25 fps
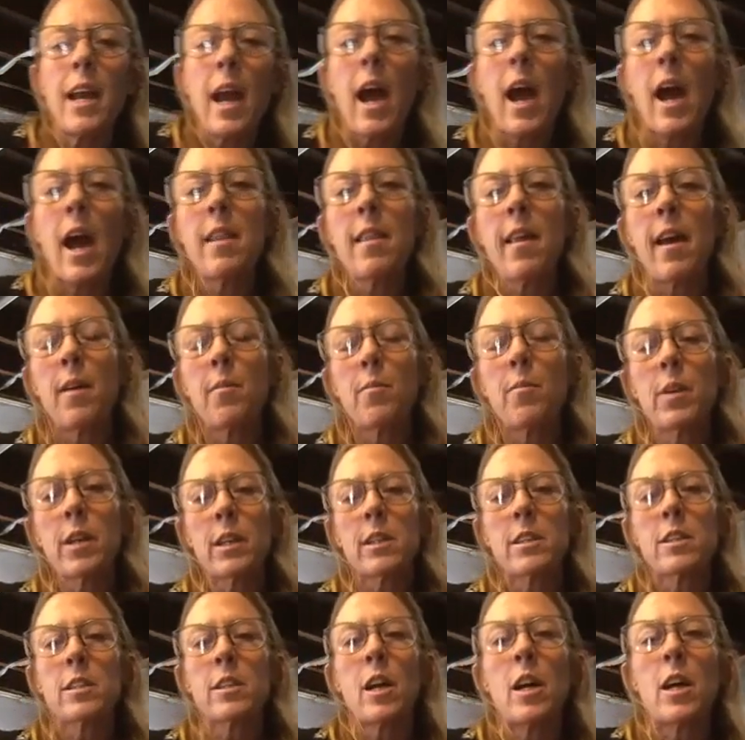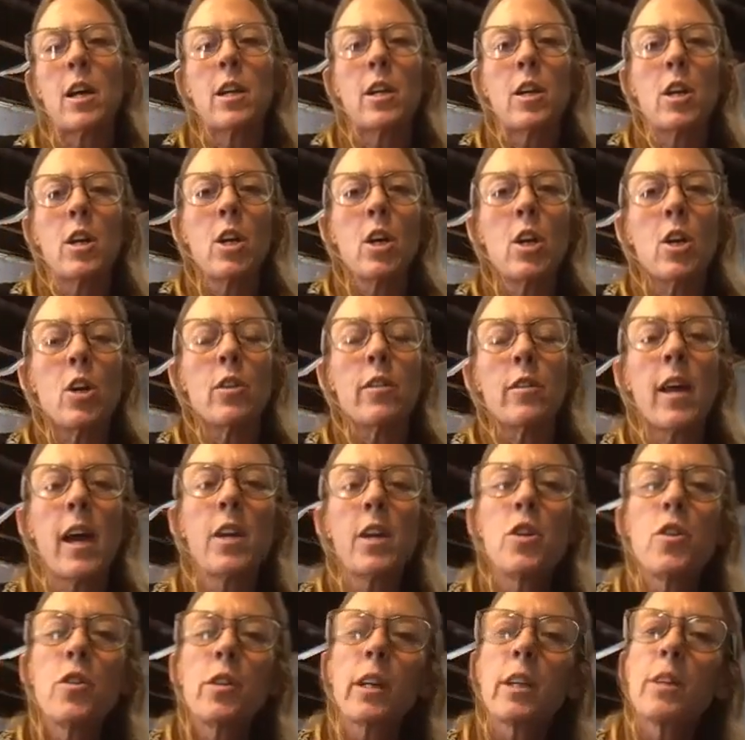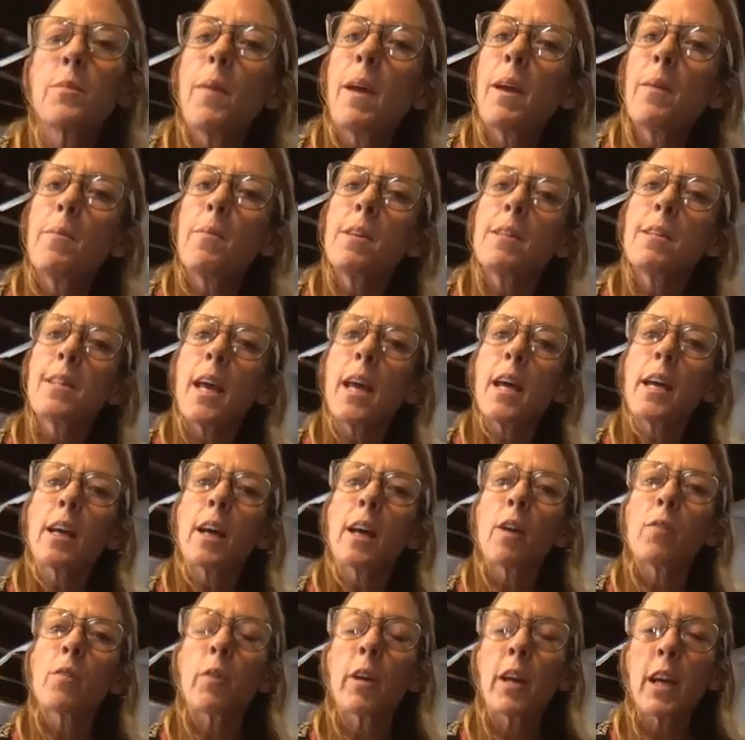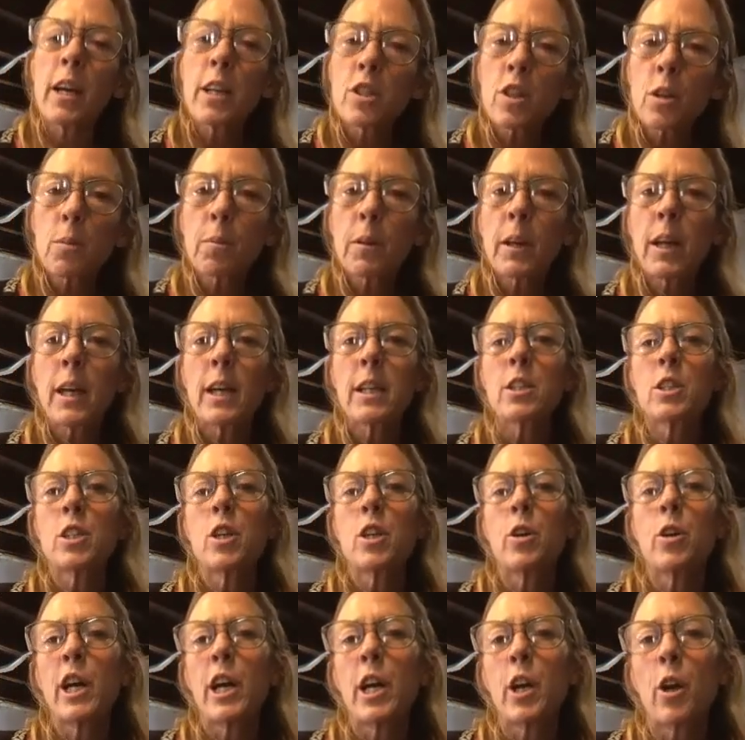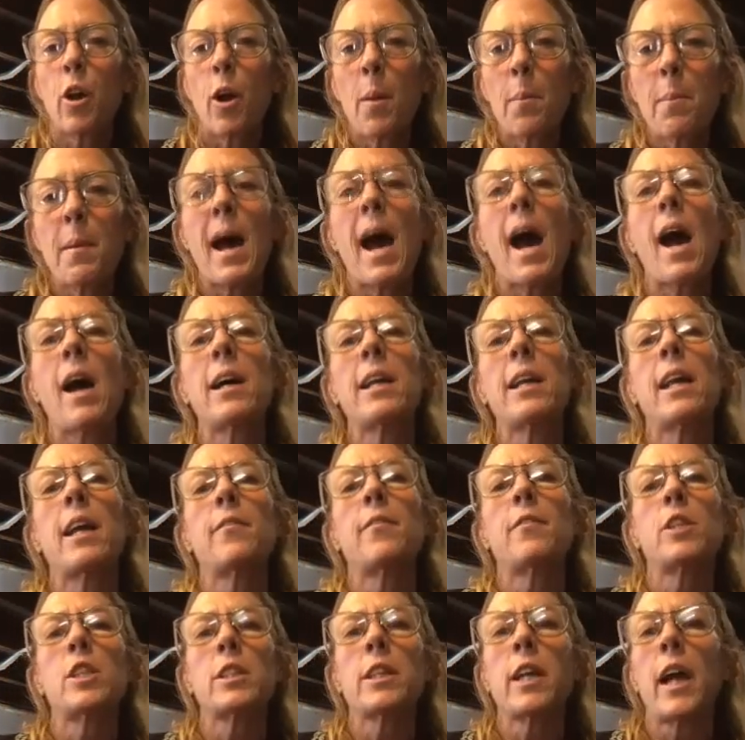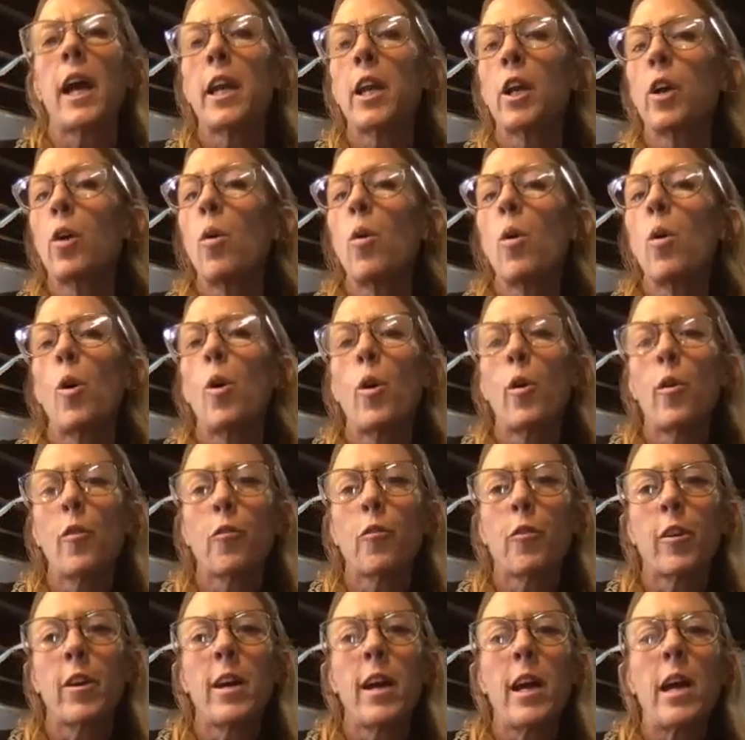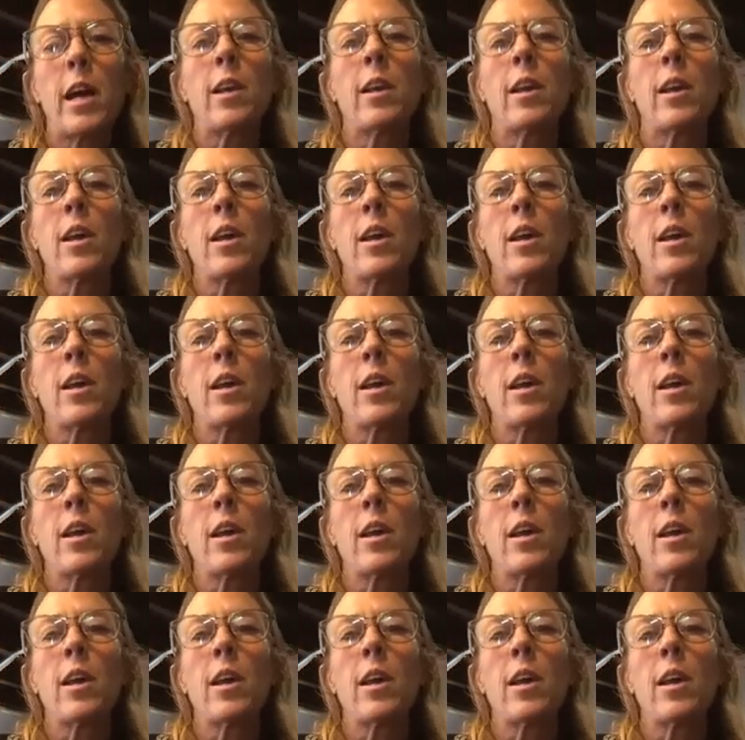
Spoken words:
And then we can start, then you could maybe take a razor blade to it or a palette knife and just kind of go over it